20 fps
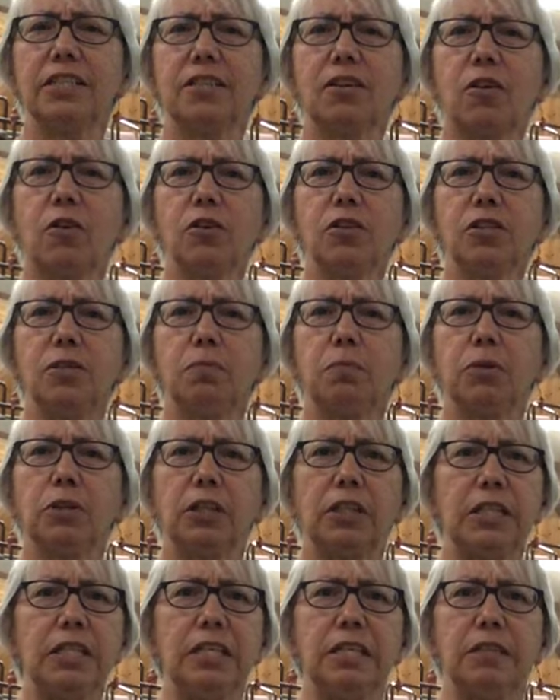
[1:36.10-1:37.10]
It's hard to
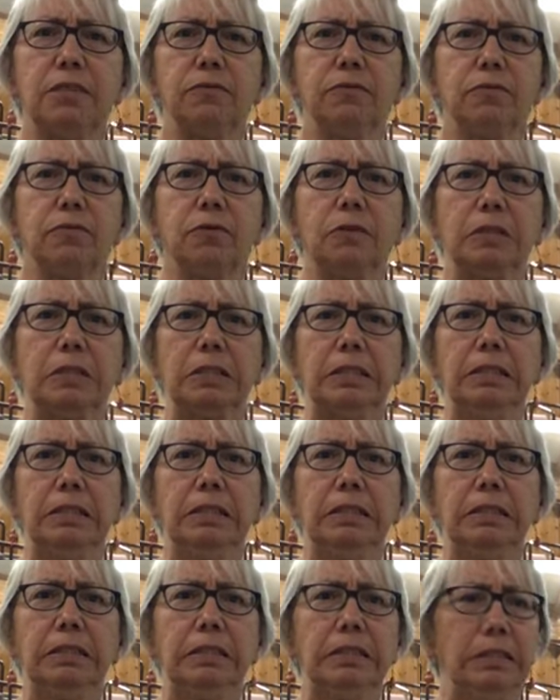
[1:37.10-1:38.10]
believe.
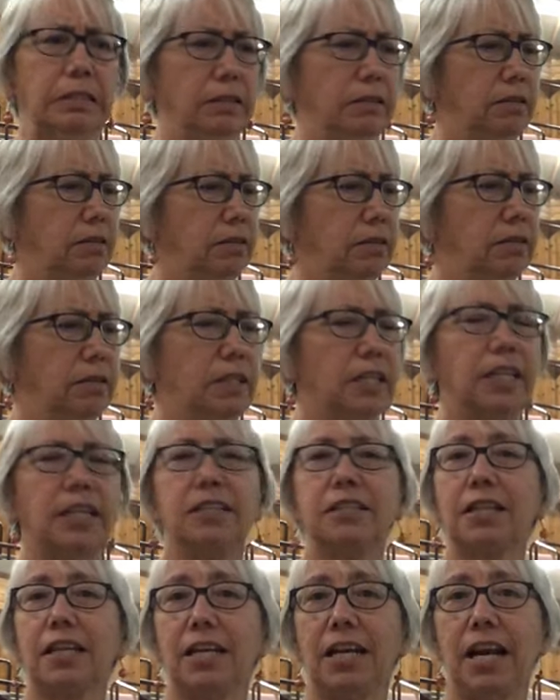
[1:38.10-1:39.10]

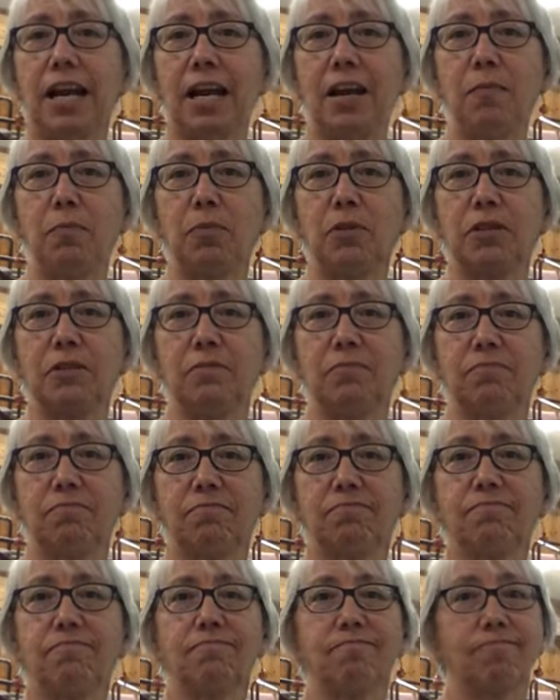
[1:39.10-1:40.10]
It can happen
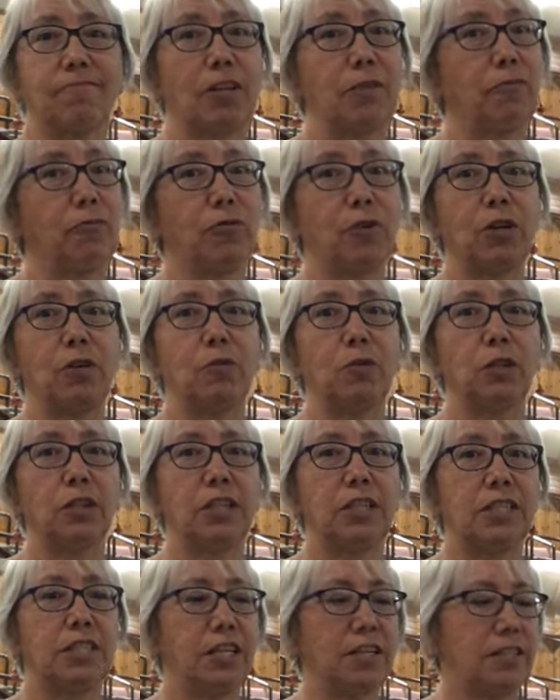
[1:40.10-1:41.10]
and
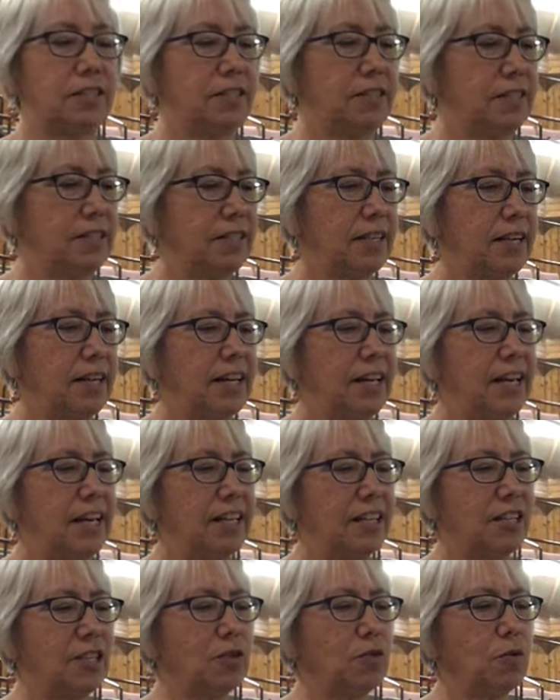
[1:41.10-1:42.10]
frequently does.
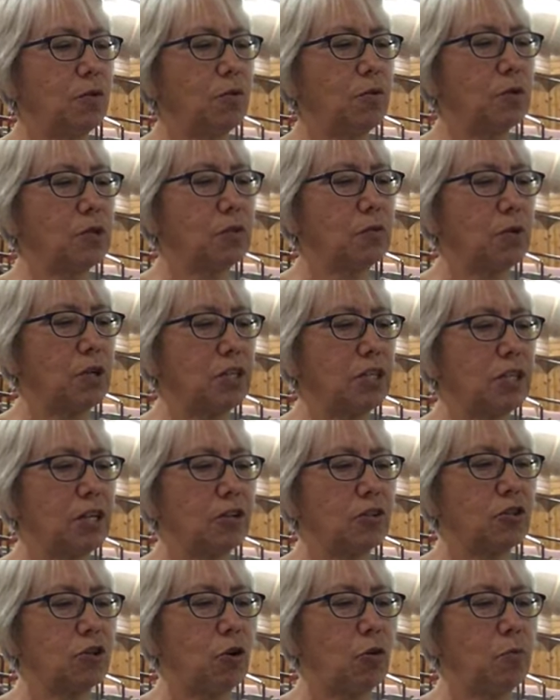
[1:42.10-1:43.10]
This one was written
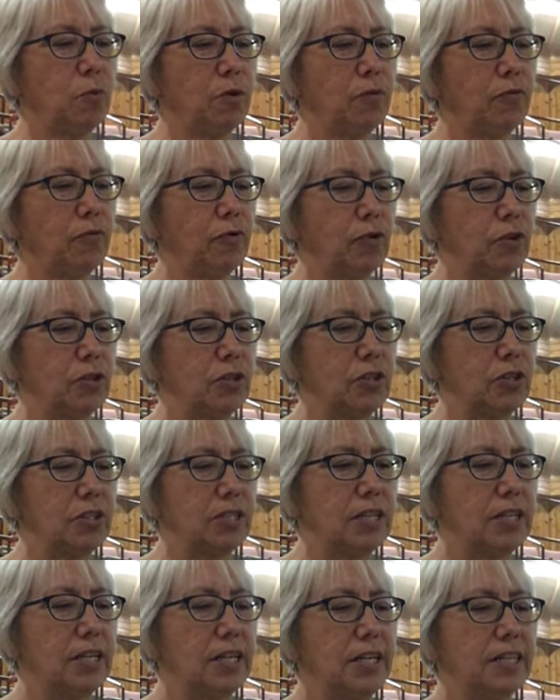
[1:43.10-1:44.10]
October
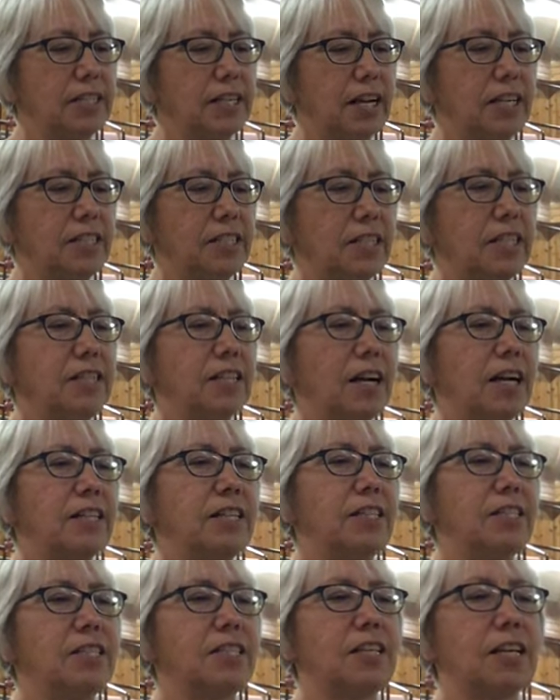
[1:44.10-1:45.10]
1st,
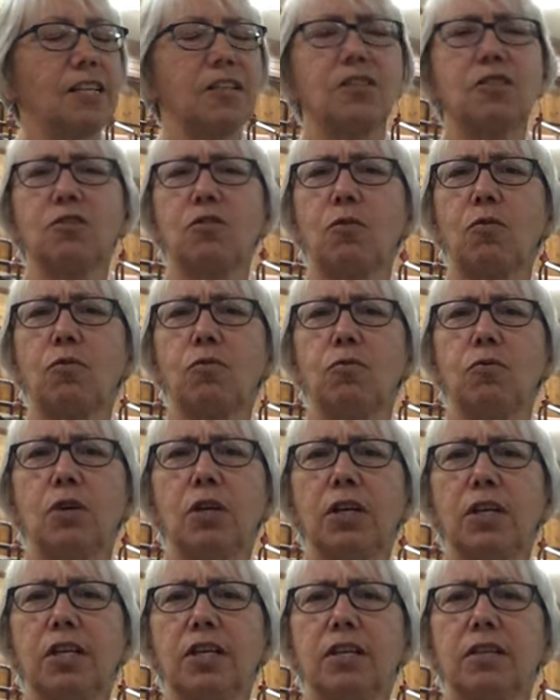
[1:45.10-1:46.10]
1996. So
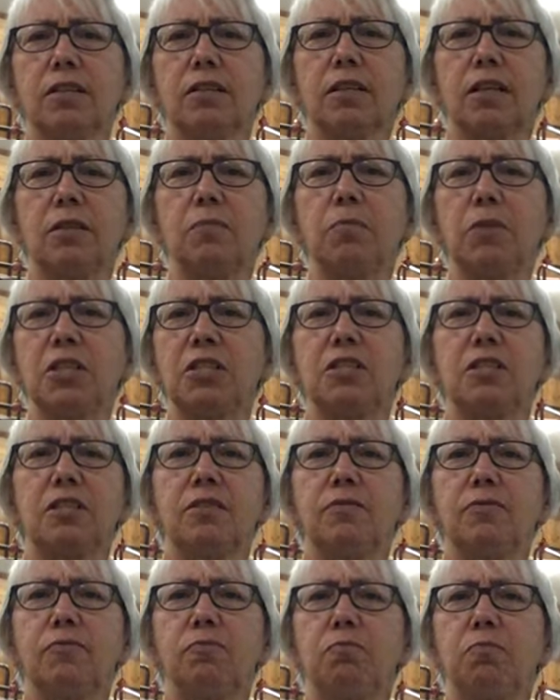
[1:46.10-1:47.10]
it must
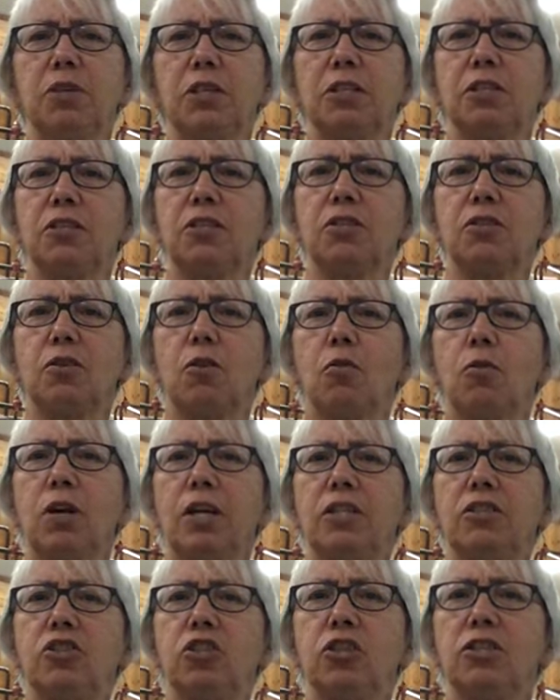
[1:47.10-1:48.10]
have been snow
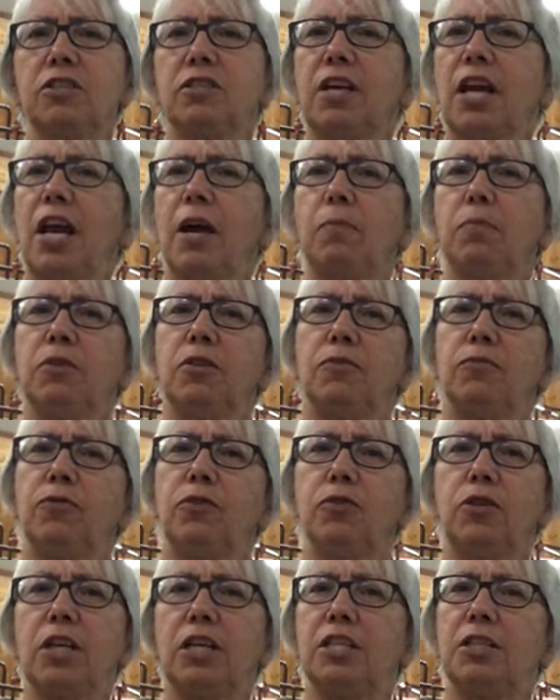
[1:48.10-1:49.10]
had just happened a
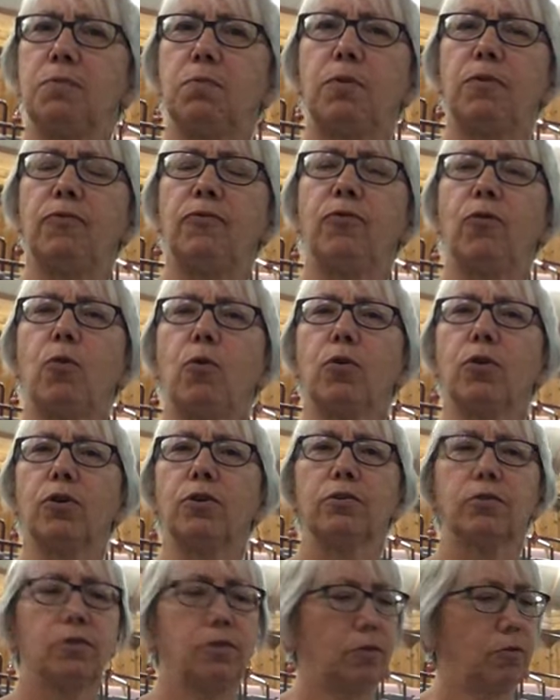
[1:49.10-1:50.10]
few days
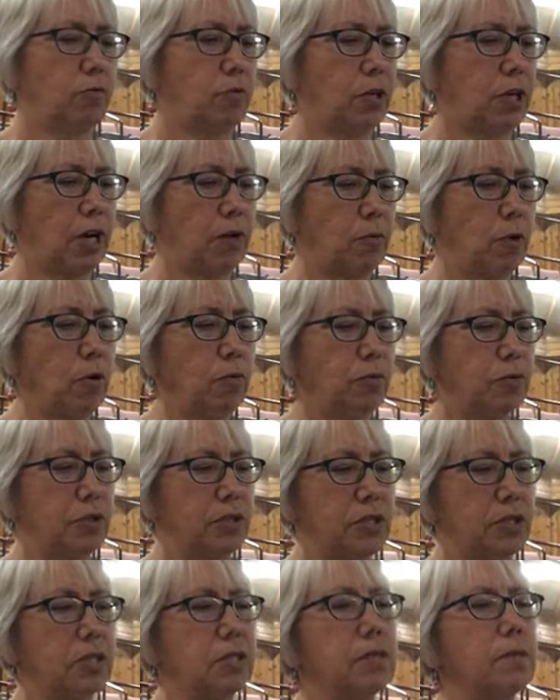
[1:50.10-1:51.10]
before when I wrote
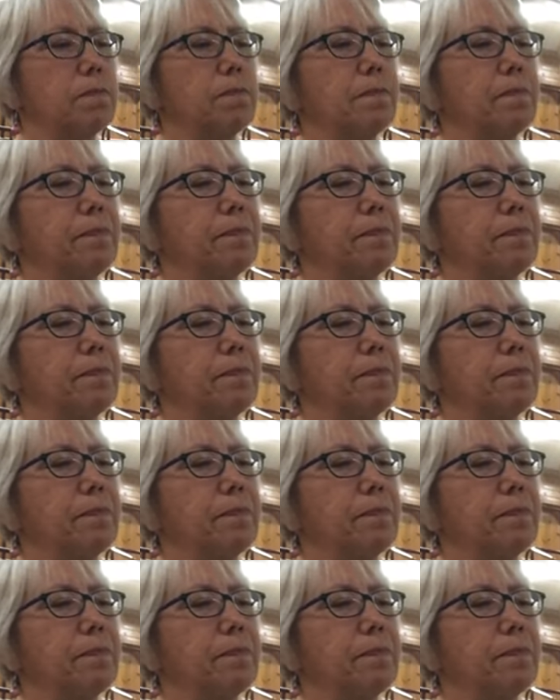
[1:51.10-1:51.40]
this.